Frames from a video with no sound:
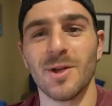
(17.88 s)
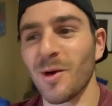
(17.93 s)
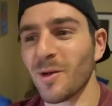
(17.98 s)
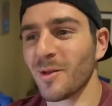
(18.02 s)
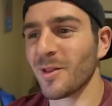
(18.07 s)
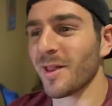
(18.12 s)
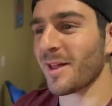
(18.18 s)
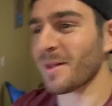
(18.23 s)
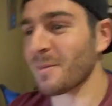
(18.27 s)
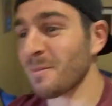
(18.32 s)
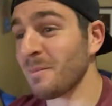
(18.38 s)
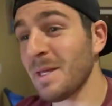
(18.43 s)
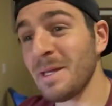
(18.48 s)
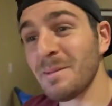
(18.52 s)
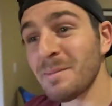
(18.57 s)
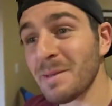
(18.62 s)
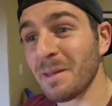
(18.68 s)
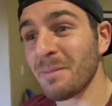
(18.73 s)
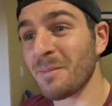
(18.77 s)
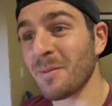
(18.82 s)
don't like
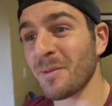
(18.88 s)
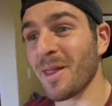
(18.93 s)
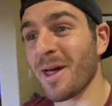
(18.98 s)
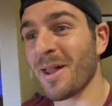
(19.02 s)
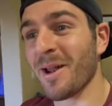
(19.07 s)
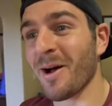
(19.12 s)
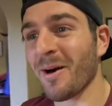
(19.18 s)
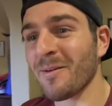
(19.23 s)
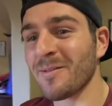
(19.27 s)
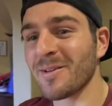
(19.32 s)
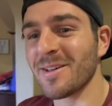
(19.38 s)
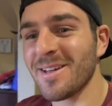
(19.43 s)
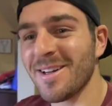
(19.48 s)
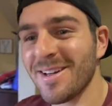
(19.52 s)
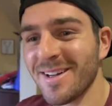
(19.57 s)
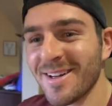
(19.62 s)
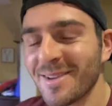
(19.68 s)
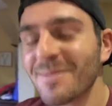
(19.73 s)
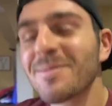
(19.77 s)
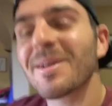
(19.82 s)
meet people that often,
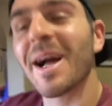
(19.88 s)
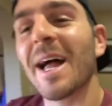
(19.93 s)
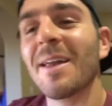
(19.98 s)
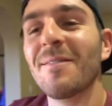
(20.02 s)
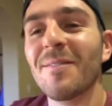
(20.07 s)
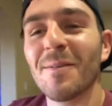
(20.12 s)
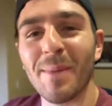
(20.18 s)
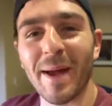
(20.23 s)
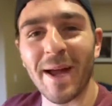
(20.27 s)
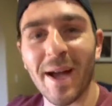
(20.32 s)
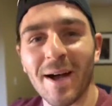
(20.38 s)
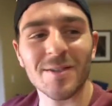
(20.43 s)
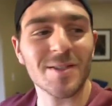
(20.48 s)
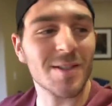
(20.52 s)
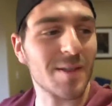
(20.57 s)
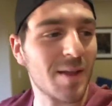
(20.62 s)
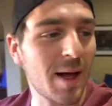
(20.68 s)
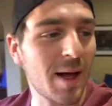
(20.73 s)
kind of in my house a